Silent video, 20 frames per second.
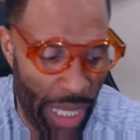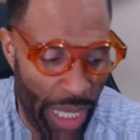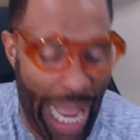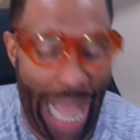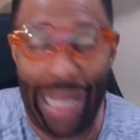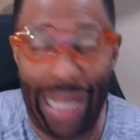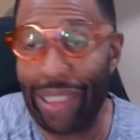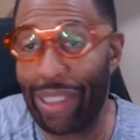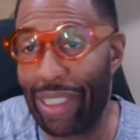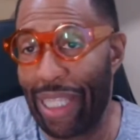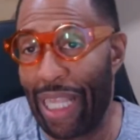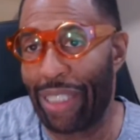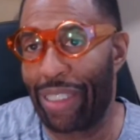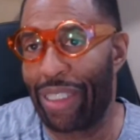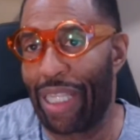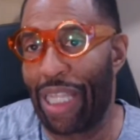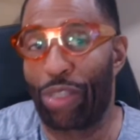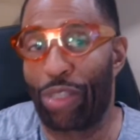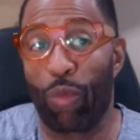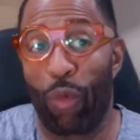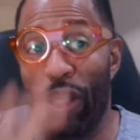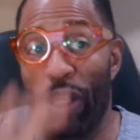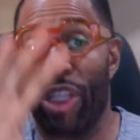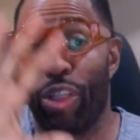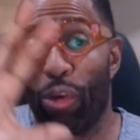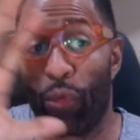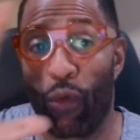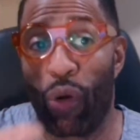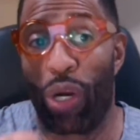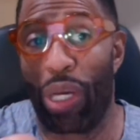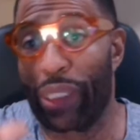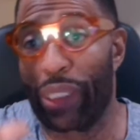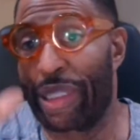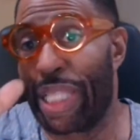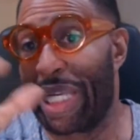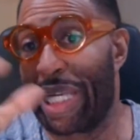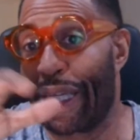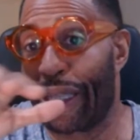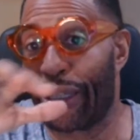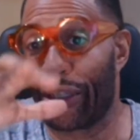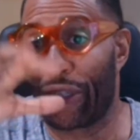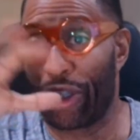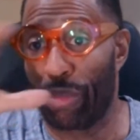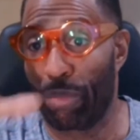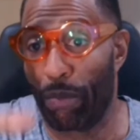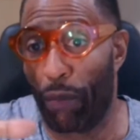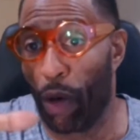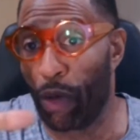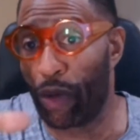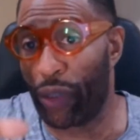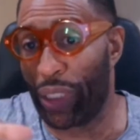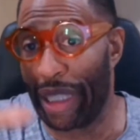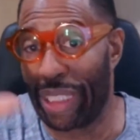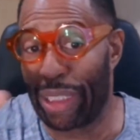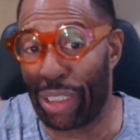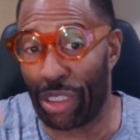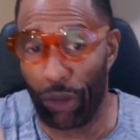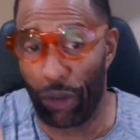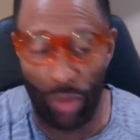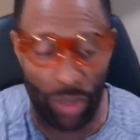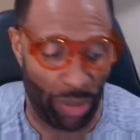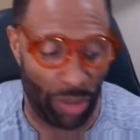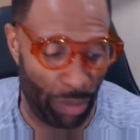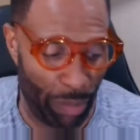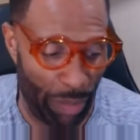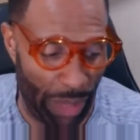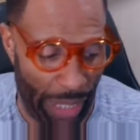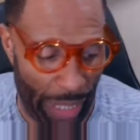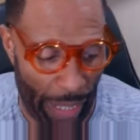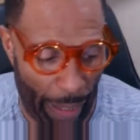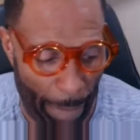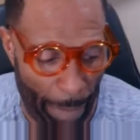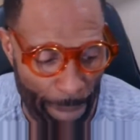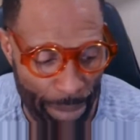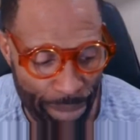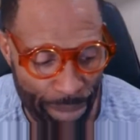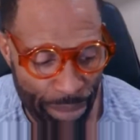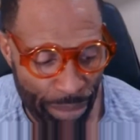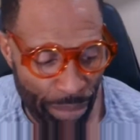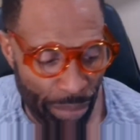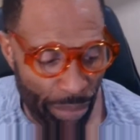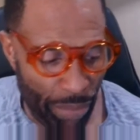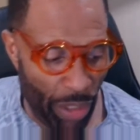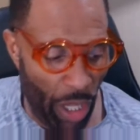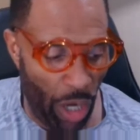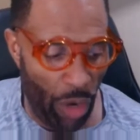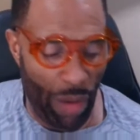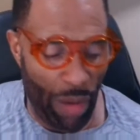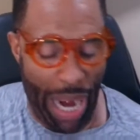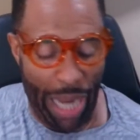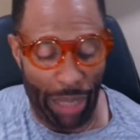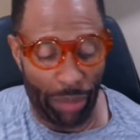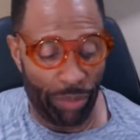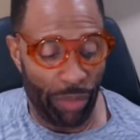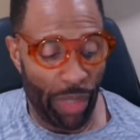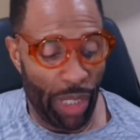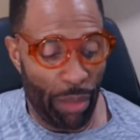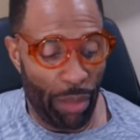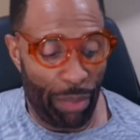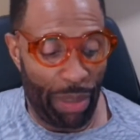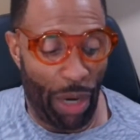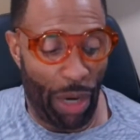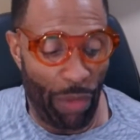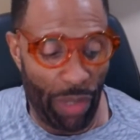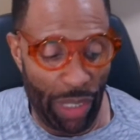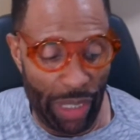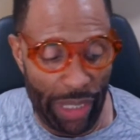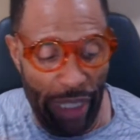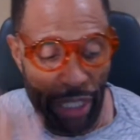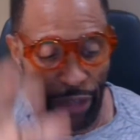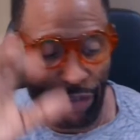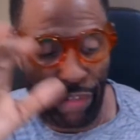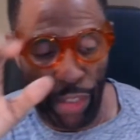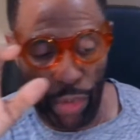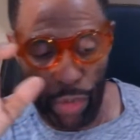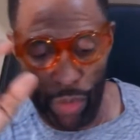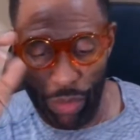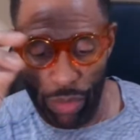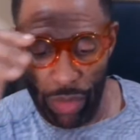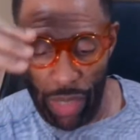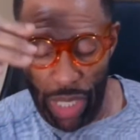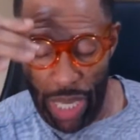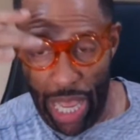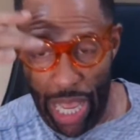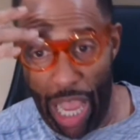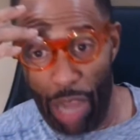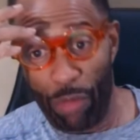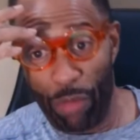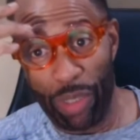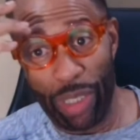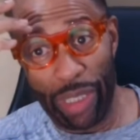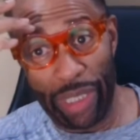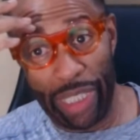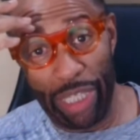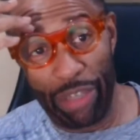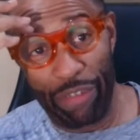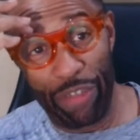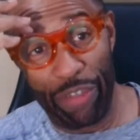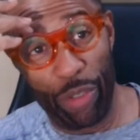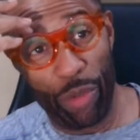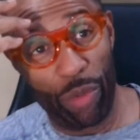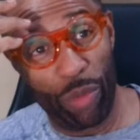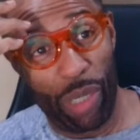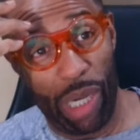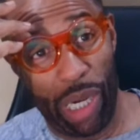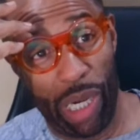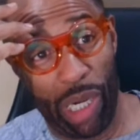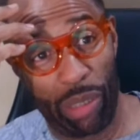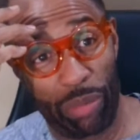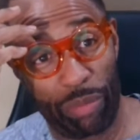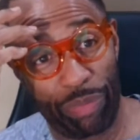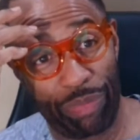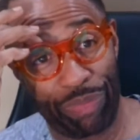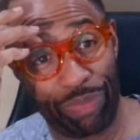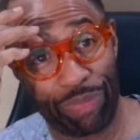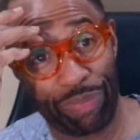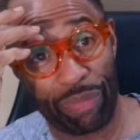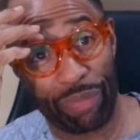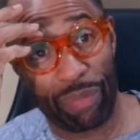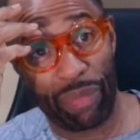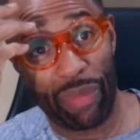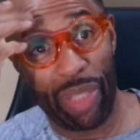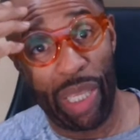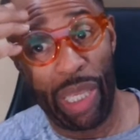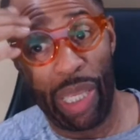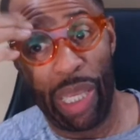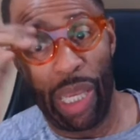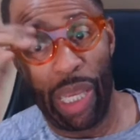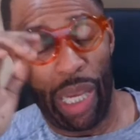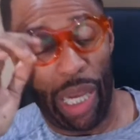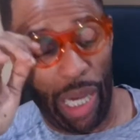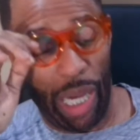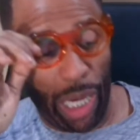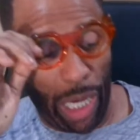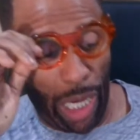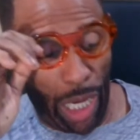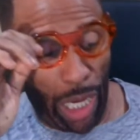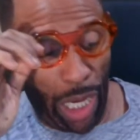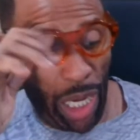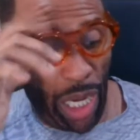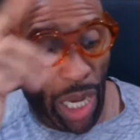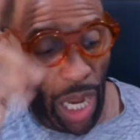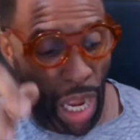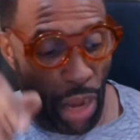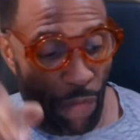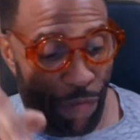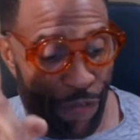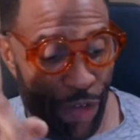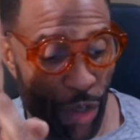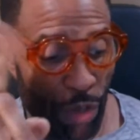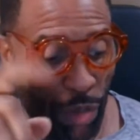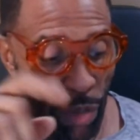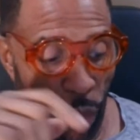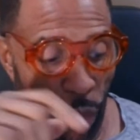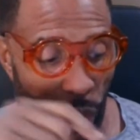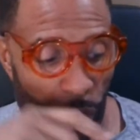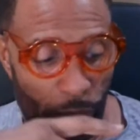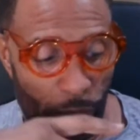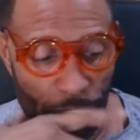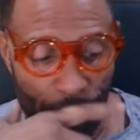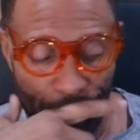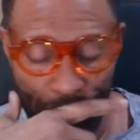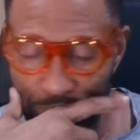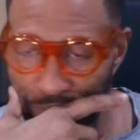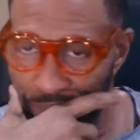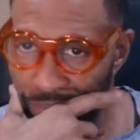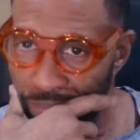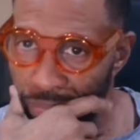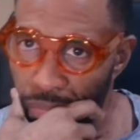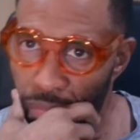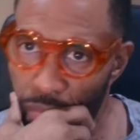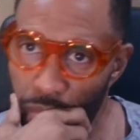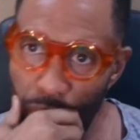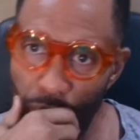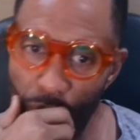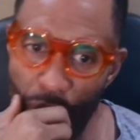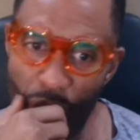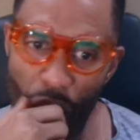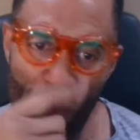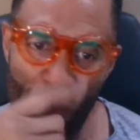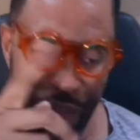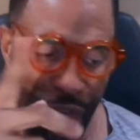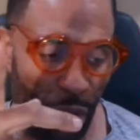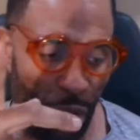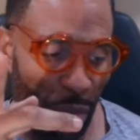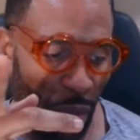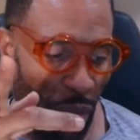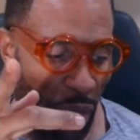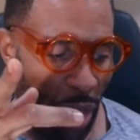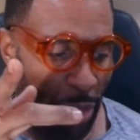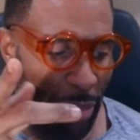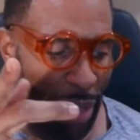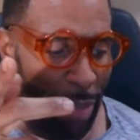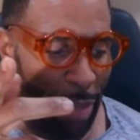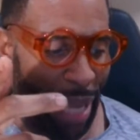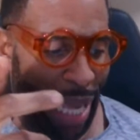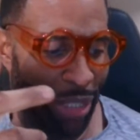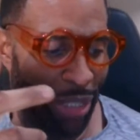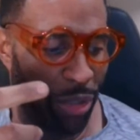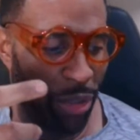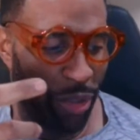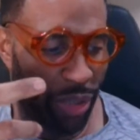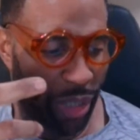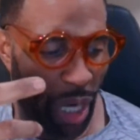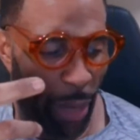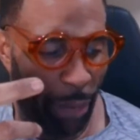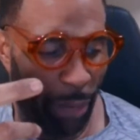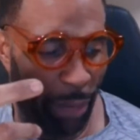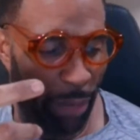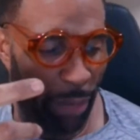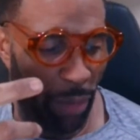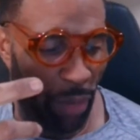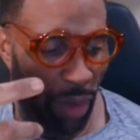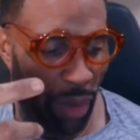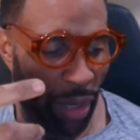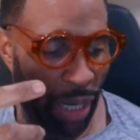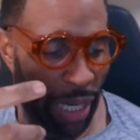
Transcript: I, that's that's one of the ones that is mostly exclusive to men. All right, but I want to give you I want to give you um a, a, a, few more, a few more. Uh, maybe I do a couple more.